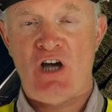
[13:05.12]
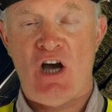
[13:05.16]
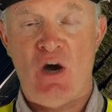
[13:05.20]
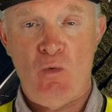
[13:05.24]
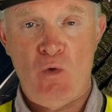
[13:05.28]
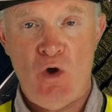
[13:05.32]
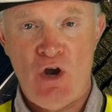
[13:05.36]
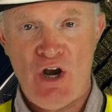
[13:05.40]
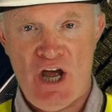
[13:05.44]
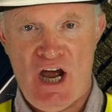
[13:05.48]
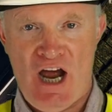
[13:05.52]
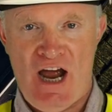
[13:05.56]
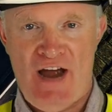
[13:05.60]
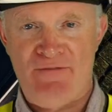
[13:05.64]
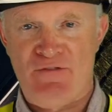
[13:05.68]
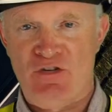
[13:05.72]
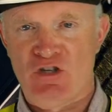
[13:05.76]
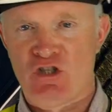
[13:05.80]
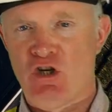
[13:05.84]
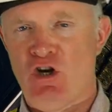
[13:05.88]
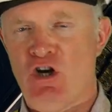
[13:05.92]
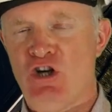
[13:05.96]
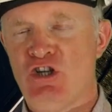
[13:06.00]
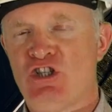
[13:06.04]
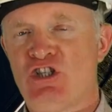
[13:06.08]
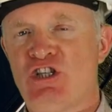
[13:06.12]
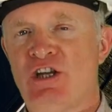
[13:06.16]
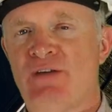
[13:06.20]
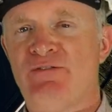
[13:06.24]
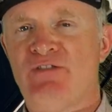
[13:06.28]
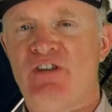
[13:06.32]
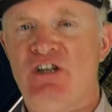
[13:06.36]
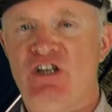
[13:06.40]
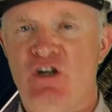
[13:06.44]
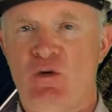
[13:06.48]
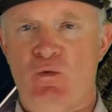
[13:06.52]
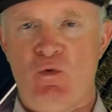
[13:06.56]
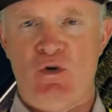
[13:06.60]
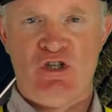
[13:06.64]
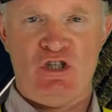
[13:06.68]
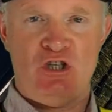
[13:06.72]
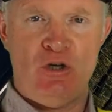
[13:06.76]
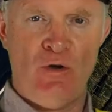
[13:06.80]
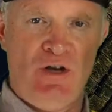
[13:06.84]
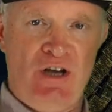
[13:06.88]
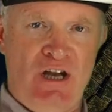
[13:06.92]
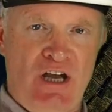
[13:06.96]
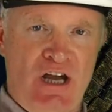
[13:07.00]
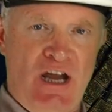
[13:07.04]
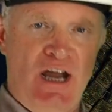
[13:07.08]
I want to advertise something that we're
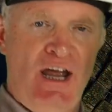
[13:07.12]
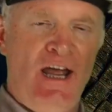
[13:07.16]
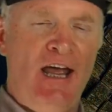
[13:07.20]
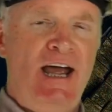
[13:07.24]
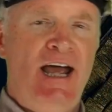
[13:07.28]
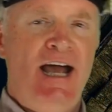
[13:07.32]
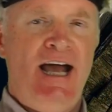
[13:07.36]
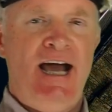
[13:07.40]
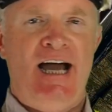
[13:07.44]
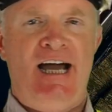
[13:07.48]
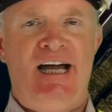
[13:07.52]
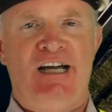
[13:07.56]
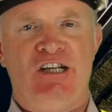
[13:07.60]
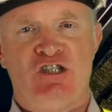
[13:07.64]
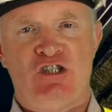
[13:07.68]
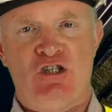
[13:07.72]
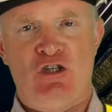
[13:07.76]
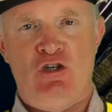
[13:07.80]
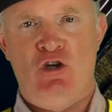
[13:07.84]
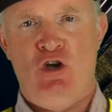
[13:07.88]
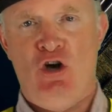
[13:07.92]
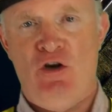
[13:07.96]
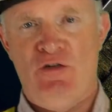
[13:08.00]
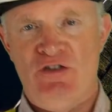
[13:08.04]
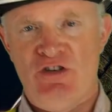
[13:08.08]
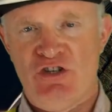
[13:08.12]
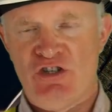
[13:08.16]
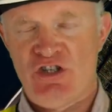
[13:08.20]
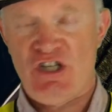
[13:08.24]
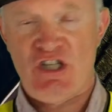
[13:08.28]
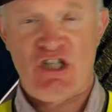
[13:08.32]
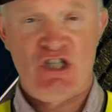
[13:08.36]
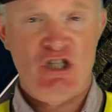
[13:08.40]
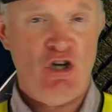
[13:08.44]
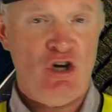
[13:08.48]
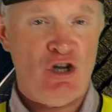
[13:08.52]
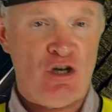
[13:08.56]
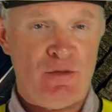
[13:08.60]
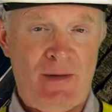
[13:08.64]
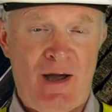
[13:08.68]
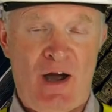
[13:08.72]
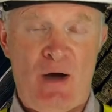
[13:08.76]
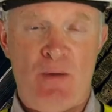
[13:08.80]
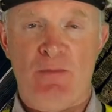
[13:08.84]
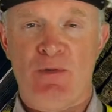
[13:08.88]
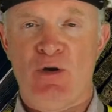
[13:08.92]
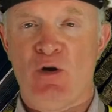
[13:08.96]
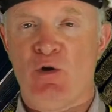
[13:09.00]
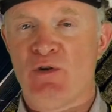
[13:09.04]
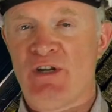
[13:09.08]
doing here at St. Lawrence. It's not
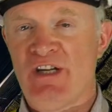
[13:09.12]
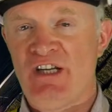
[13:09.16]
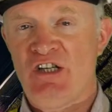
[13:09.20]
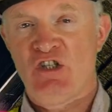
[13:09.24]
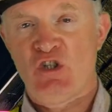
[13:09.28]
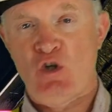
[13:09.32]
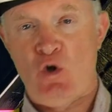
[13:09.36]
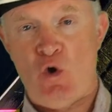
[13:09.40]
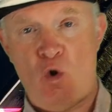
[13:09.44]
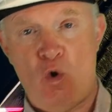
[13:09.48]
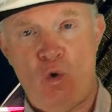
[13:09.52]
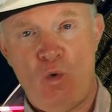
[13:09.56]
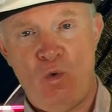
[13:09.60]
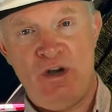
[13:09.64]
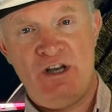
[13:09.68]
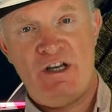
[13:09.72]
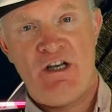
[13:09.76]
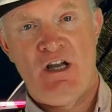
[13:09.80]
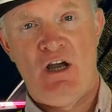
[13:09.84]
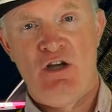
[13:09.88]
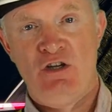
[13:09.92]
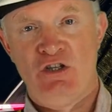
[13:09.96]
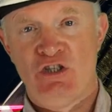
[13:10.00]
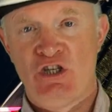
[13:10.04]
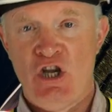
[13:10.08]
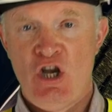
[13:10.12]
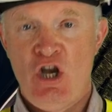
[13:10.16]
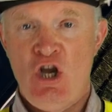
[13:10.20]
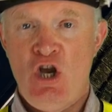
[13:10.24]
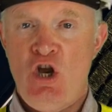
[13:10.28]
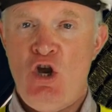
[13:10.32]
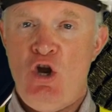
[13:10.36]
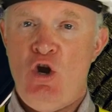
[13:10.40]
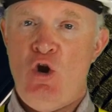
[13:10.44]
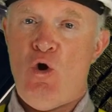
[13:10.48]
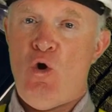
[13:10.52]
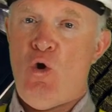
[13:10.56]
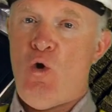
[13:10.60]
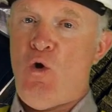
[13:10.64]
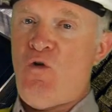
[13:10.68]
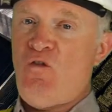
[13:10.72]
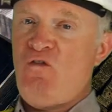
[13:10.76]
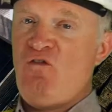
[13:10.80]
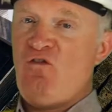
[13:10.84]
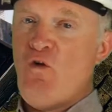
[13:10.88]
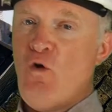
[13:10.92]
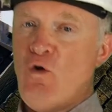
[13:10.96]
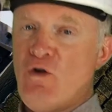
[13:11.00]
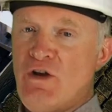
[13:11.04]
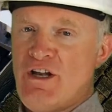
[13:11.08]
about buildings or windows or
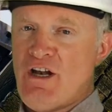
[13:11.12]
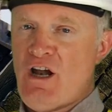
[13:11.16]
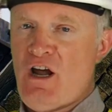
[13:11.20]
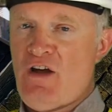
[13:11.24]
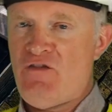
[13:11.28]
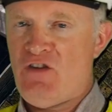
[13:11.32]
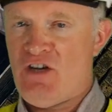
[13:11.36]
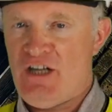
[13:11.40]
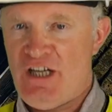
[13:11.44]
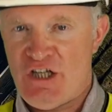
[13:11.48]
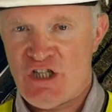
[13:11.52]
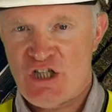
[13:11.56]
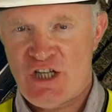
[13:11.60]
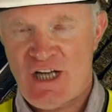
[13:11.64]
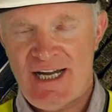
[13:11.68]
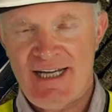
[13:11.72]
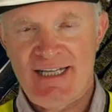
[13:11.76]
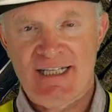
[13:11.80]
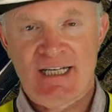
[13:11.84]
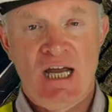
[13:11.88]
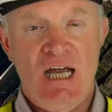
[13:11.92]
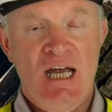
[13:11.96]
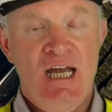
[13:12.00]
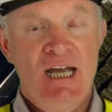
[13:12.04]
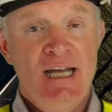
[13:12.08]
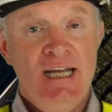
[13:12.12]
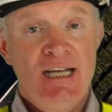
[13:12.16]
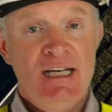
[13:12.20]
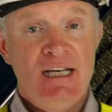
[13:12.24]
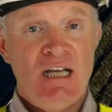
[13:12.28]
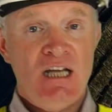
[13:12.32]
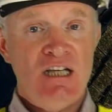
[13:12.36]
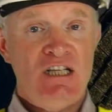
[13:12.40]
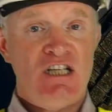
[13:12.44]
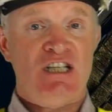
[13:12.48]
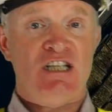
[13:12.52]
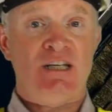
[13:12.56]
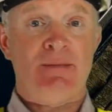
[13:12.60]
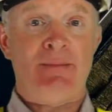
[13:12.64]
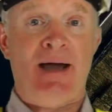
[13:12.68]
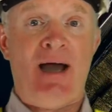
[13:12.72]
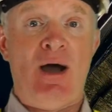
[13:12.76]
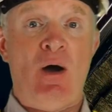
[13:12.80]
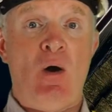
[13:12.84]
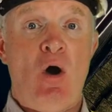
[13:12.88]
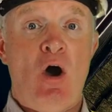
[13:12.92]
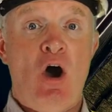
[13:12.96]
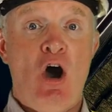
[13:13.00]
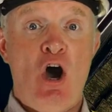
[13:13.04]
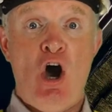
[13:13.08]
falling over lich gates. This is
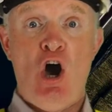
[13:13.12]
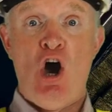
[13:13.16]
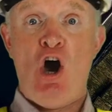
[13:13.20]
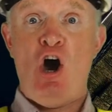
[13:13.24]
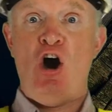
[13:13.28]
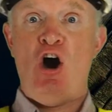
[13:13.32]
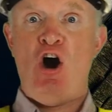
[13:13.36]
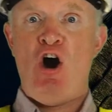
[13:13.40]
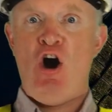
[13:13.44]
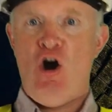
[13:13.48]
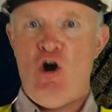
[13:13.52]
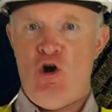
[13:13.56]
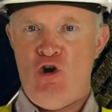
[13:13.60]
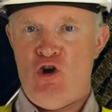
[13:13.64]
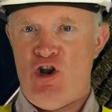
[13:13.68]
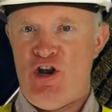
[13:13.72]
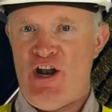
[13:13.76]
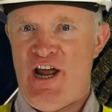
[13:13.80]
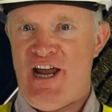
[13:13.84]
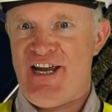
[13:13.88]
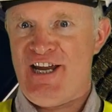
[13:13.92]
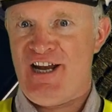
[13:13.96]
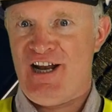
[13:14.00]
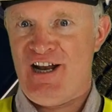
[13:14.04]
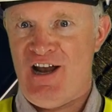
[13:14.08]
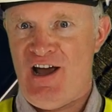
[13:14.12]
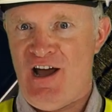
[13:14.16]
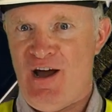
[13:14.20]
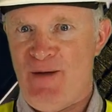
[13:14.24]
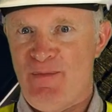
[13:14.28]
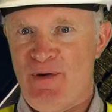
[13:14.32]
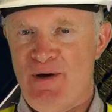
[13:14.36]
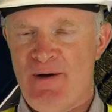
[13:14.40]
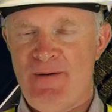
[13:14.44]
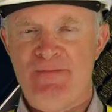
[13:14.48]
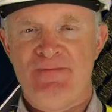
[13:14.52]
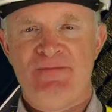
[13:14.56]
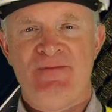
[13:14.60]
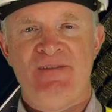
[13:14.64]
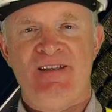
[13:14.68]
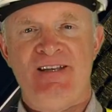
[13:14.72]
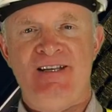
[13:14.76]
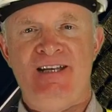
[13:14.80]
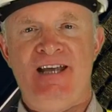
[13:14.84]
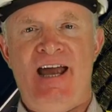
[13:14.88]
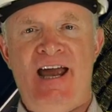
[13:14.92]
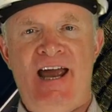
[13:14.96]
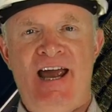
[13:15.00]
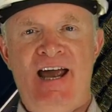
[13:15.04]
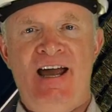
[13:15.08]
about Holiday Club.
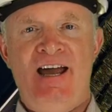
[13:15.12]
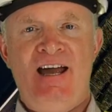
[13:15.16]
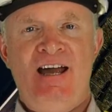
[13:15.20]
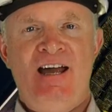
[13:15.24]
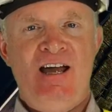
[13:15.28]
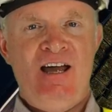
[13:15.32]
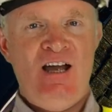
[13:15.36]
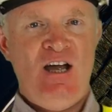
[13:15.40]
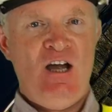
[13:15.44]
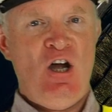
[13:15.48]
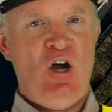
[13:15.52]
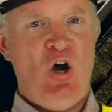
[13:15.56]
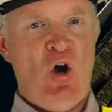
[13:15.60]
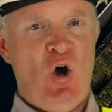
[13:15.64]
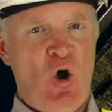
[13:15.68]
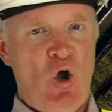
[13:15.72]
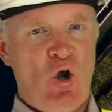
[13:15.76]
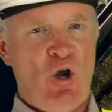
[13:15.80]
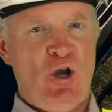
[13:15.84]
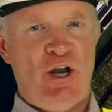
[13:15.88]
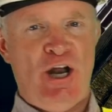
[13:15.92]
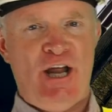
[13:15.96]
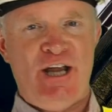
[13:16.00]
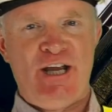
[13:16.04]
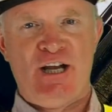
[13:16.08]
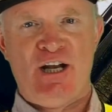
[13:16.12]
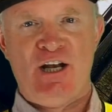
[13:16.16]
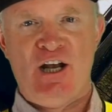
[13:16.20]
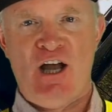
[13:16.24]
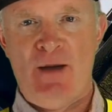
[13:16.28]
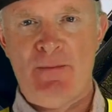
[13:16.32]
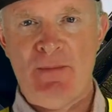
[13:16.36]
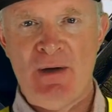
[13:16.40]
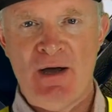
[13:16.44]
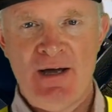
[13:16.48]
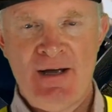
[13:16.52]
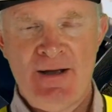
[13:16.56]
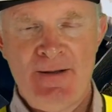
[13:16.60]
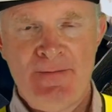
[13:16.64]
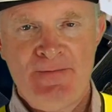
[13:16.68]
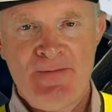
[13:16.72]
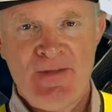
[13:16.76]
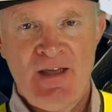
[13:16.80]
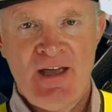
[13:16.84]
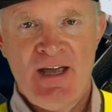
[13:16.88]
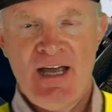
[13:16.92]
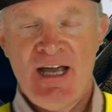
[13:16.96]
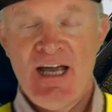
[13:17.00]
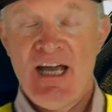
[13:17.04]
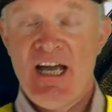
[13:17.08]
Yeah, Holiday Club.
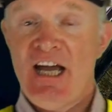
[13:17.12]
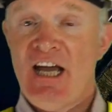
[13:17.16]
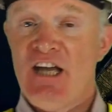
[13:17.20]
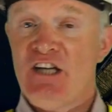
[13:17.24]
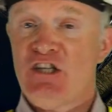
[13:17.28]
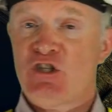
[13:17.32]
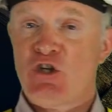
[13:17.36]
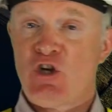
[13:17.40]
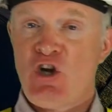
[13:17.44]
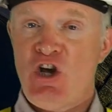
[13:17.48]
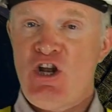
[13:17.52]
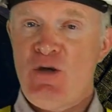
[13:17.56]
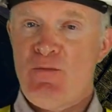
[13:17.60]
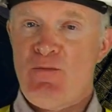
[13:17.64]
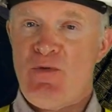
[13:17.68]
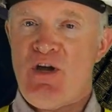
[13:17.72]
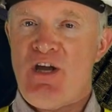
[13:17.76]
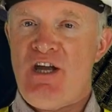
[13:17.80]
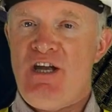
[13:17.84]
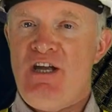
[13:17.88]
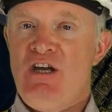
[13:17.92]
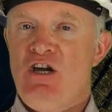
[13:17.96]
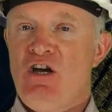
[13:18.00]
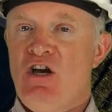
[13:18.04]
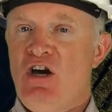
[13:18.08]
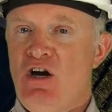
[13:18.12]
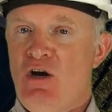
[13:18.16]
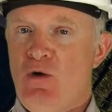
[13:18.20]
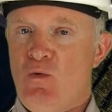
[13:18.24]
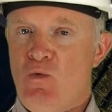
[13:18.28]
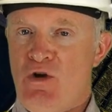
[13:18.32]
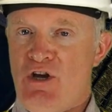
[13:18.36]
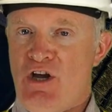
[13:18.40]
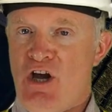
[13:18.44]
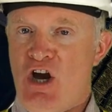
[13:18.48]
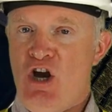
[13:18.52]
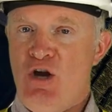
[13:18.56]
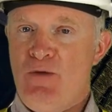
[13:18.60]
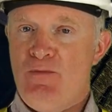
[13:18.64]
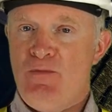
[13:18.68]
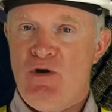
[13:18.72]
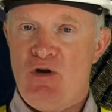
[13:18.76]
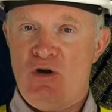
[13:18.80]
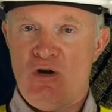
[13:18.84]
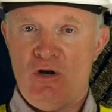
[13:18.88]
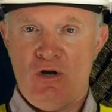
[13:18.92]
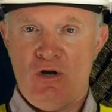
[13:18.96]
It's going to be, we hope,